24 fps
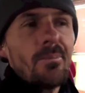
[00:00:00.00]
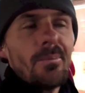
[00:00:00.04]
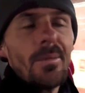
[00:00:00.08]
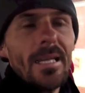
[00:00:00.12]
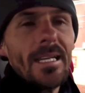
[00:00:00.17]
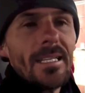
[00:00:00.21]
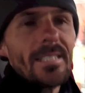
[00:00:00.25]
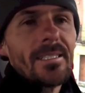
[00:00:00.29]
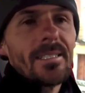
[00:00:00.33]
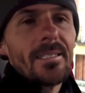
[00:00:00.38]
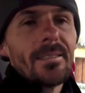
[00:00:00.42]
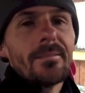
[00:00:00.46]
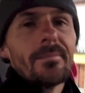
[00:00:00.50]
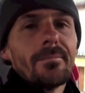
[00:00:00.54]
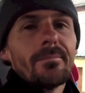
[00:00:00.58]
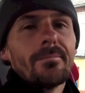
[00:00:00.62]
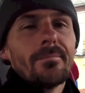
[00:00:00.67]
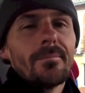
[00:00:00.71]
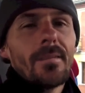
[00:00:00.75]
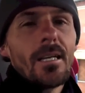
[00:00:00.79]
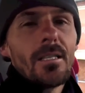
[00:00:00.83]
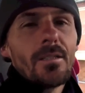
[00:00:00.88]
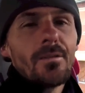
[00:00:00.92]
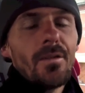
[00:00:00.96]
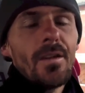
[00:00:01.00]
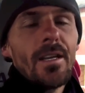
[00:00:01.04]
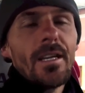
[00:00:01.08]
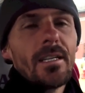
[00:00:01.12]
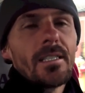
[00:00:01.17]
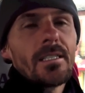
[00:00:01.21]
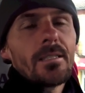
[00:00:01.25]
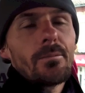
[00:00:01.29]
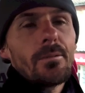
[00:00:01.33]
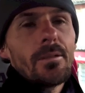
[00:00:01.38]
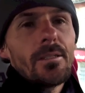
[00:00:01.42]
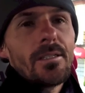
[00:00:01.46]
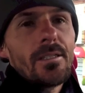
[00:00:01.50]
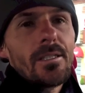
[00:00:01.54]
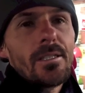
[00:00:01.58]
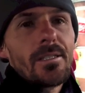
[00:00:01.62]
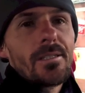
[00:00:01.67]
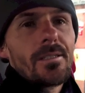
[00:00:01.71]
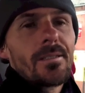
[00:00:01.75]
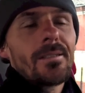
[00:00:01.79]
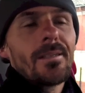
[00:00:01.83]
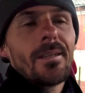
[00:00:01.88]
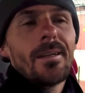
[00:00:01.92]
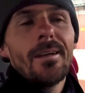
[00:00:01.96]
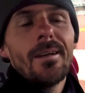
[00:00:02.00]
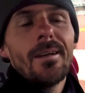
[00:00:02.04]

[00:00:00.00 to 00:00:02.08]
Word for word: meat and as vegans we just...